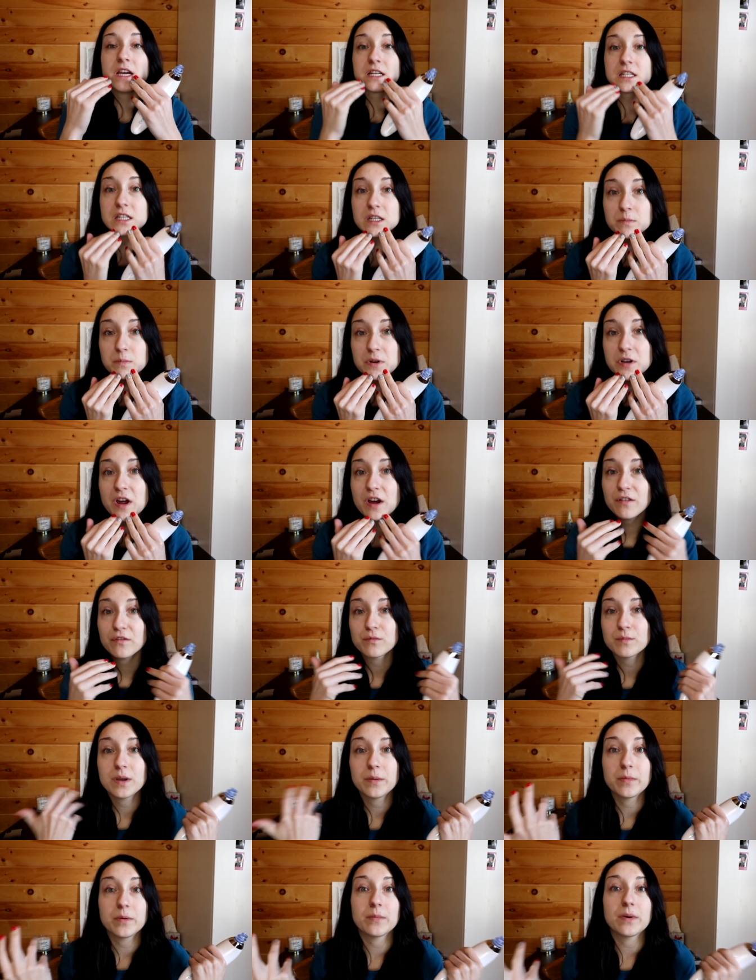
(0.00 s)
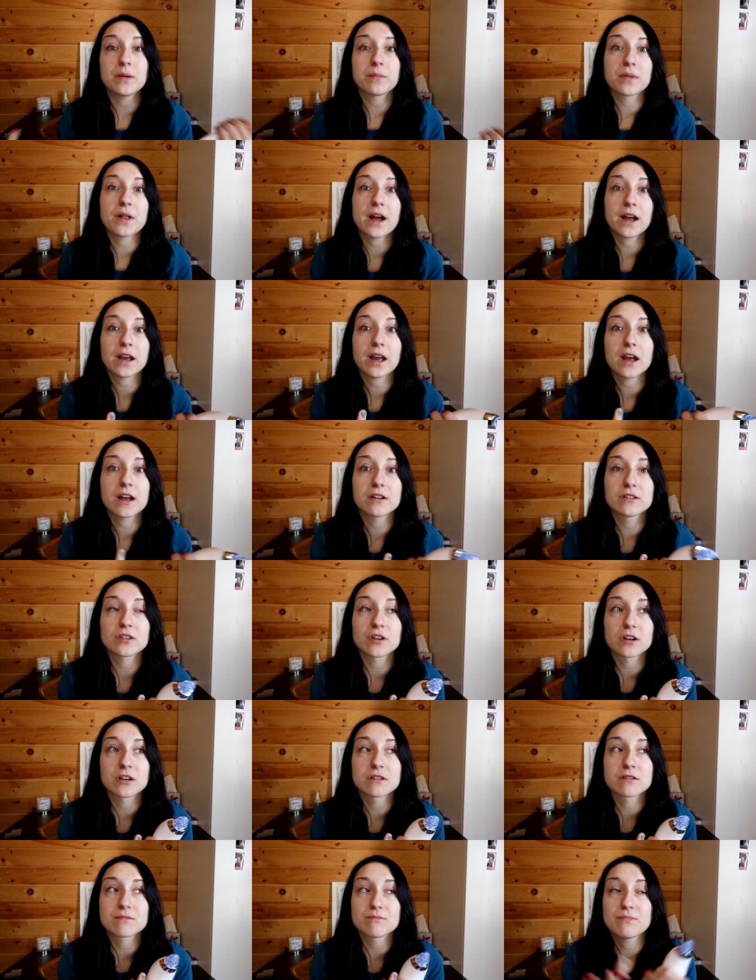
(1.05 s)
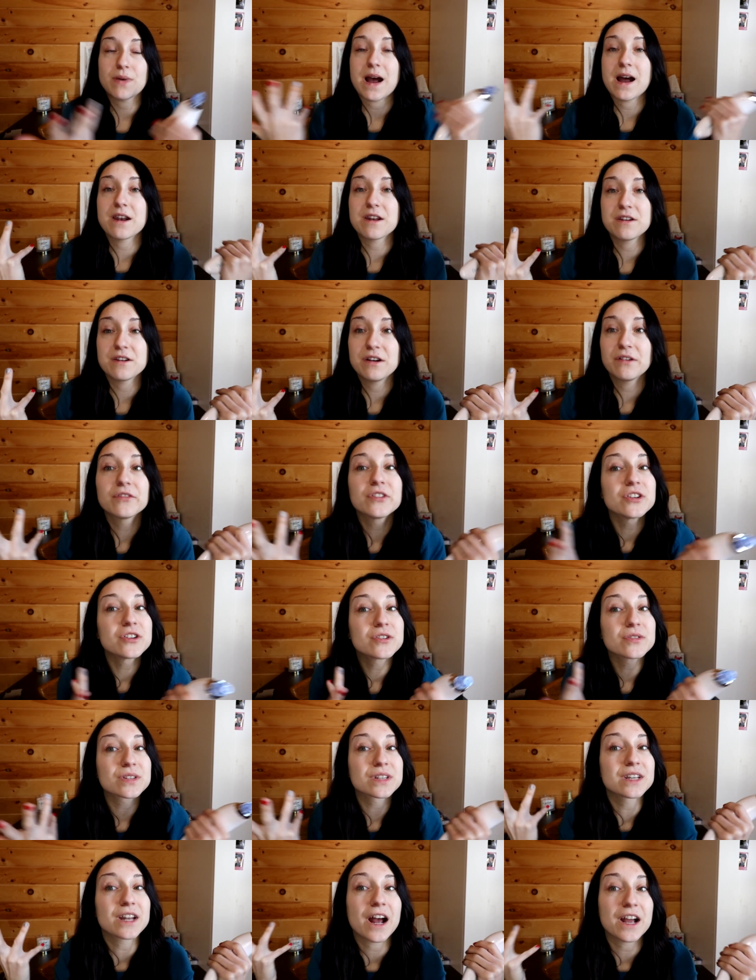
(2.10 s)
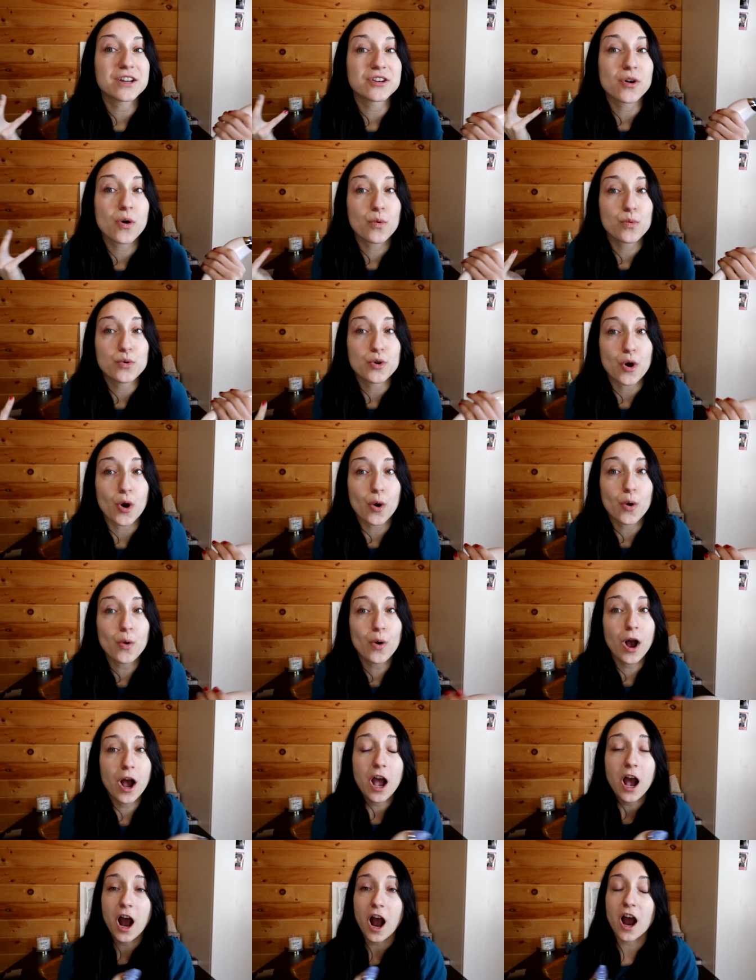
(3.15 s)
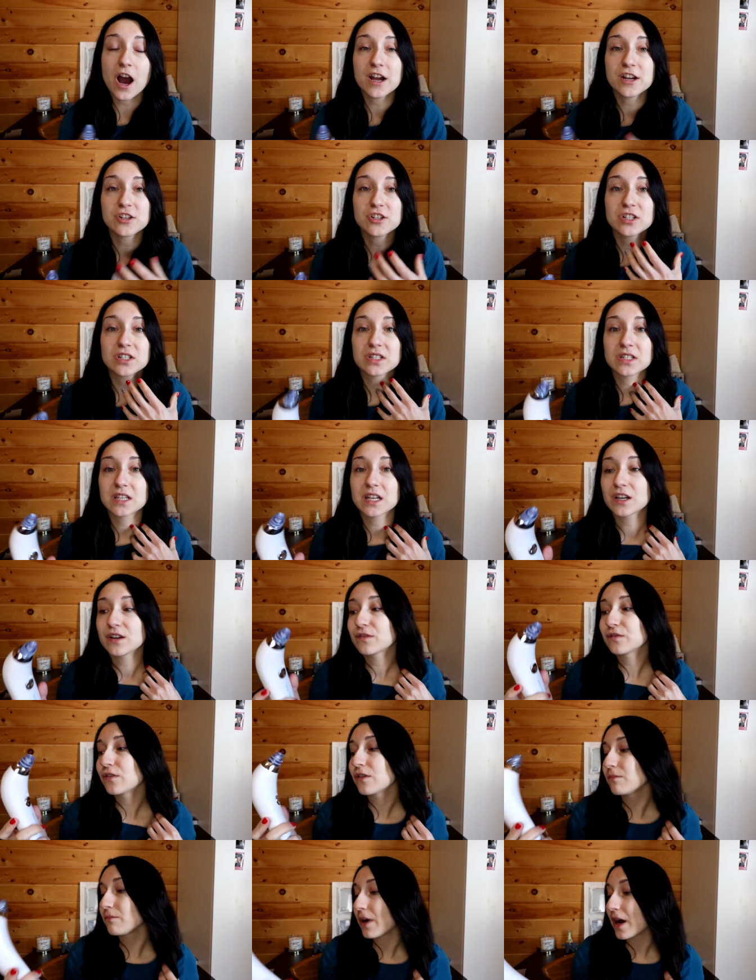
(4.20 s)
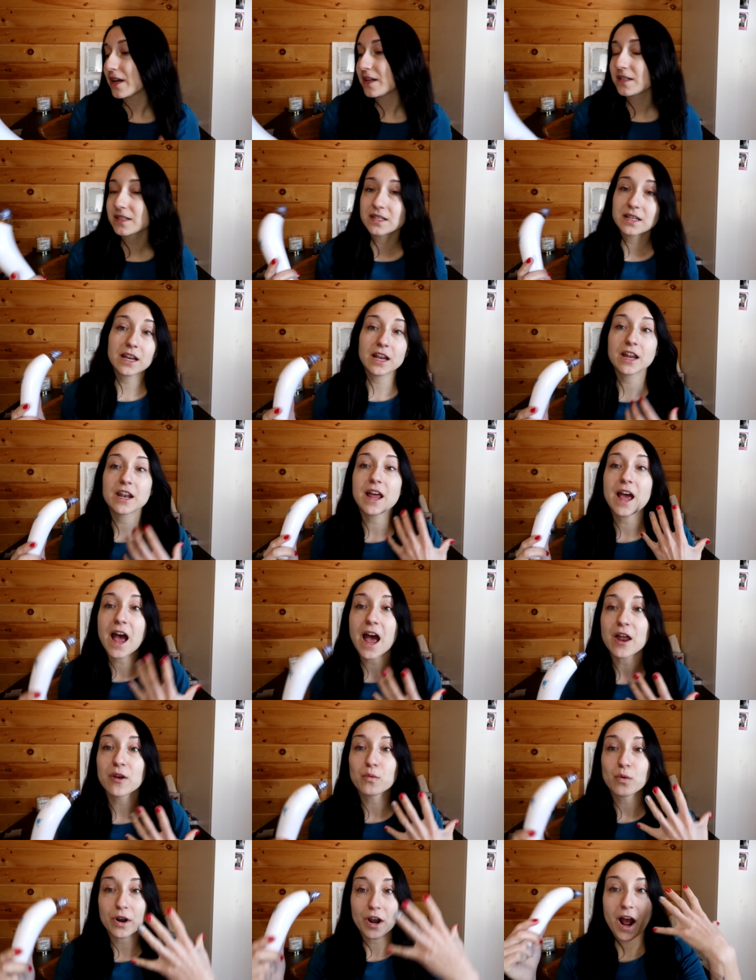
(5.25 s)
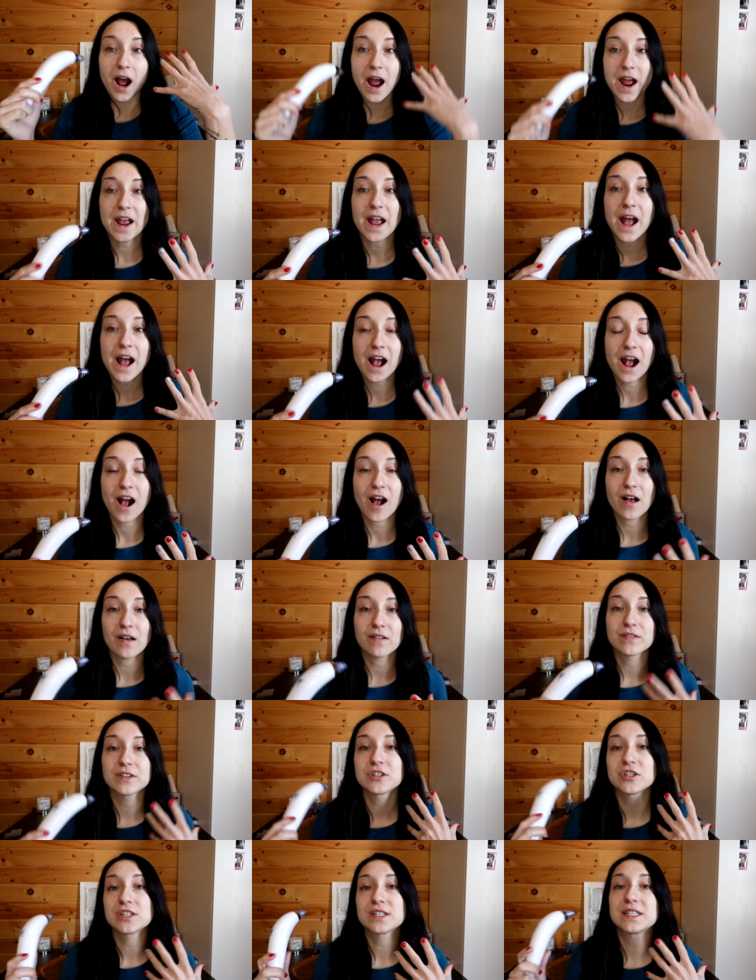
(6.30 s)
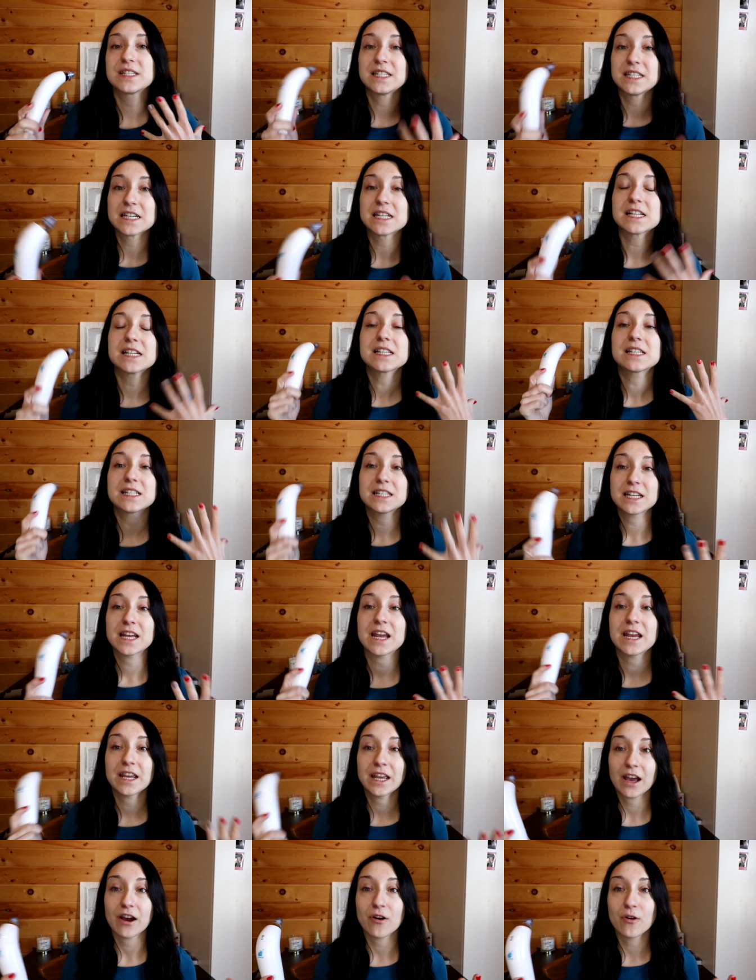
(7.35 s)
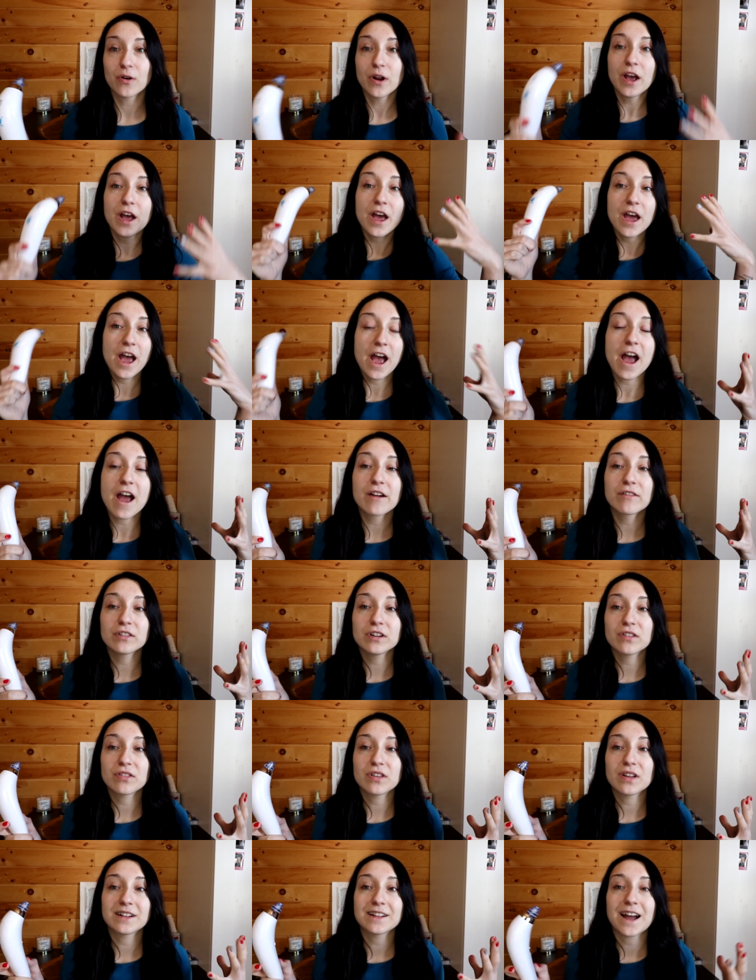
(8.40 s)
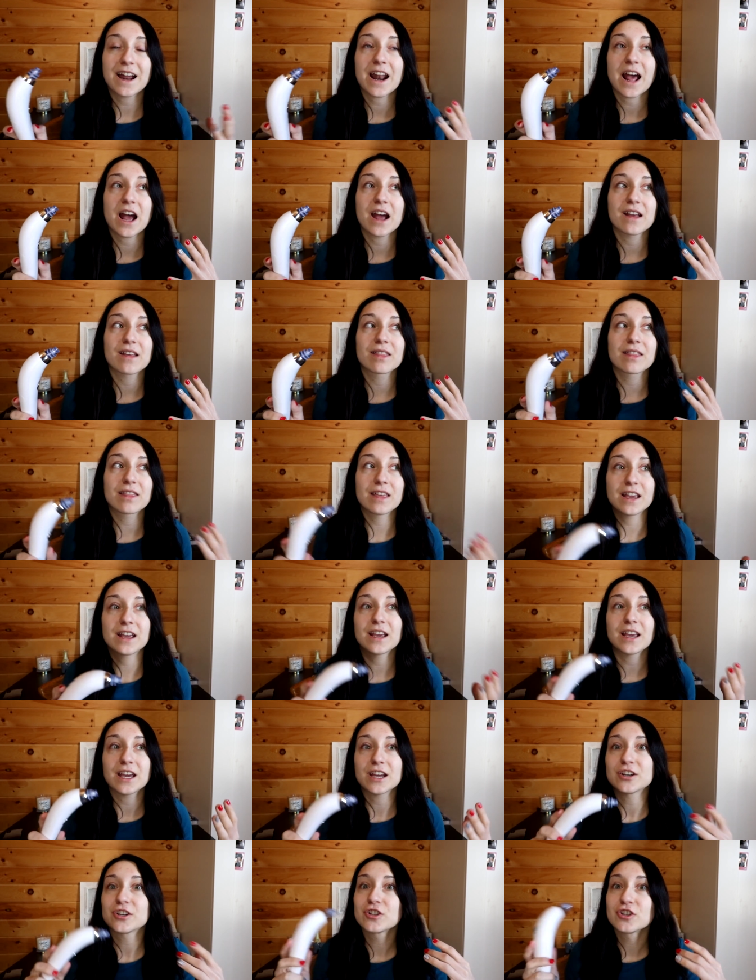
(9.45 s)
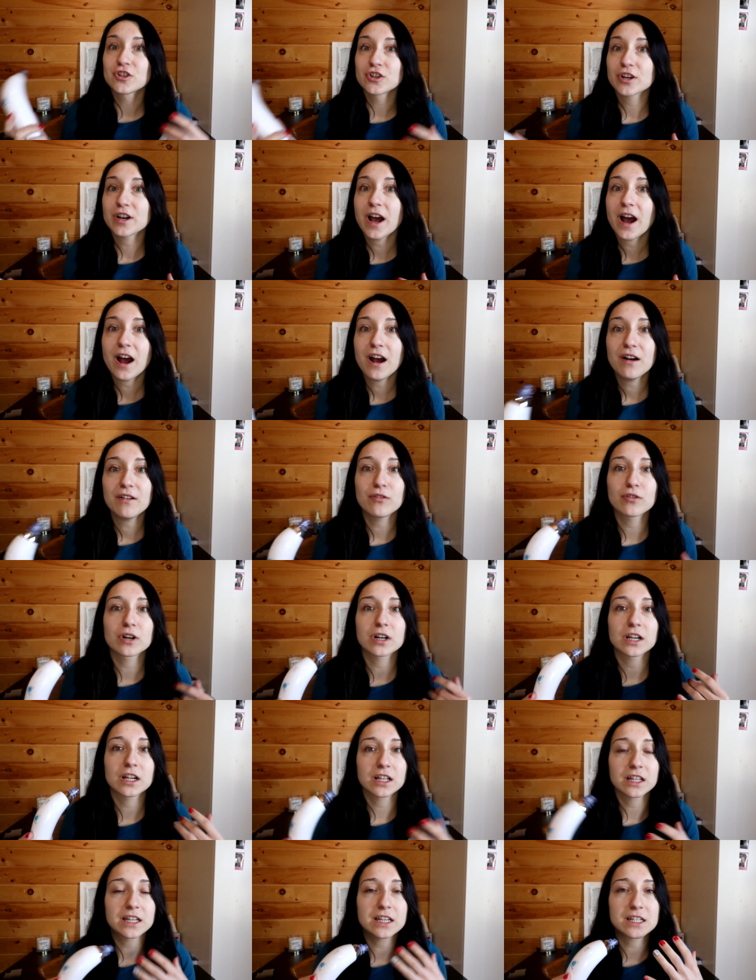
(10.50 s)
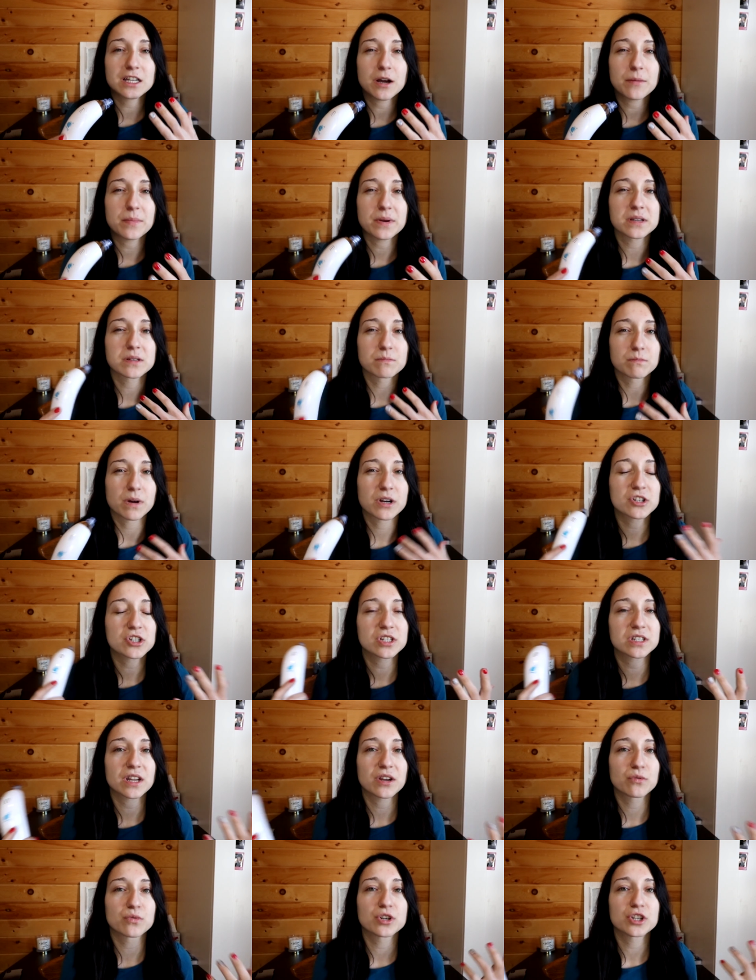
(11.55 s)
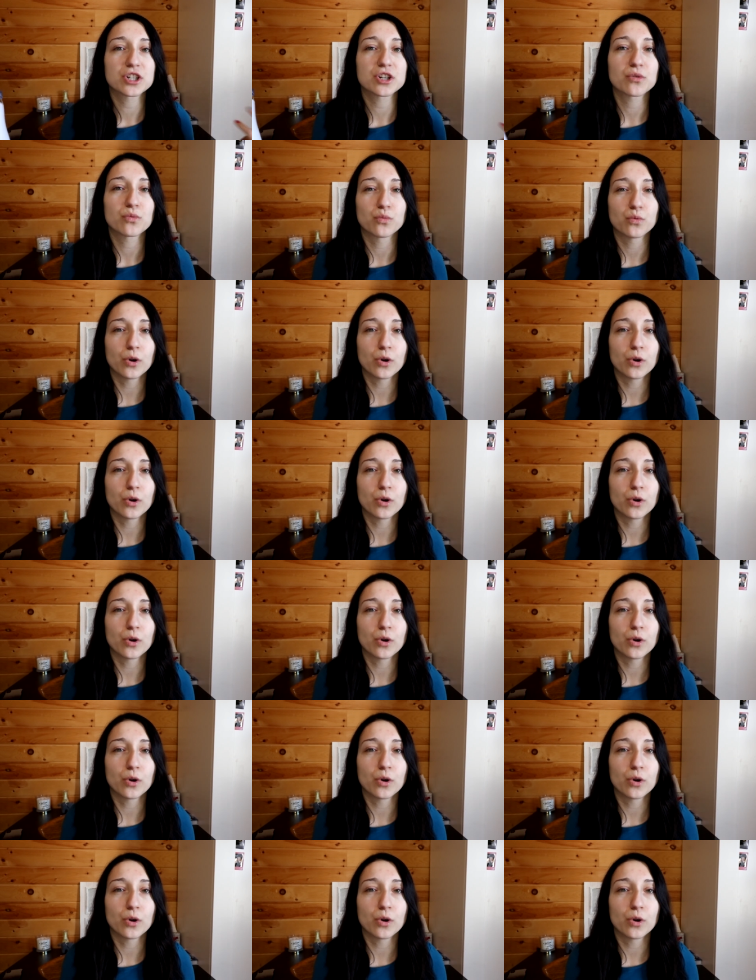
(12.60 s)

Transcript: deep enough. Maybe my blackheads aren't bad enough to use it. I don't know. I just think for my skin and what I have, it just didn't take out everything that I think it should have or cleaned up as much as I wish it